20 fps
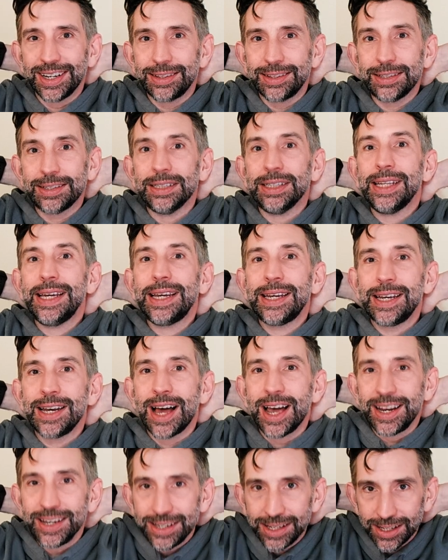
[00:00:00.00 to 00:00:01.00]
this late
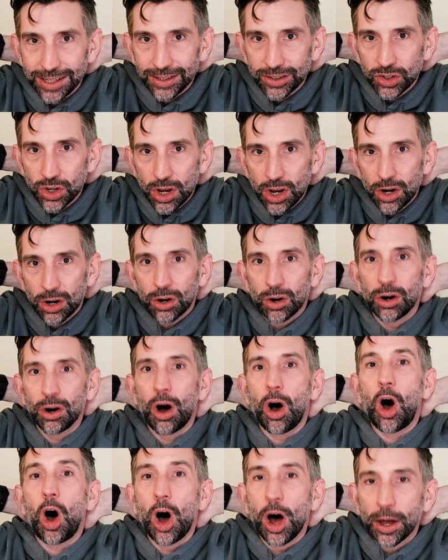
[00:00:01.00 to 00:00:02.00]
90s
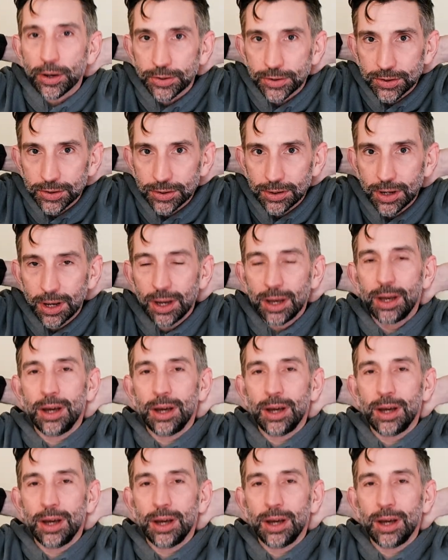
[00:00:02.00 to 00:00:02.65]
aughts,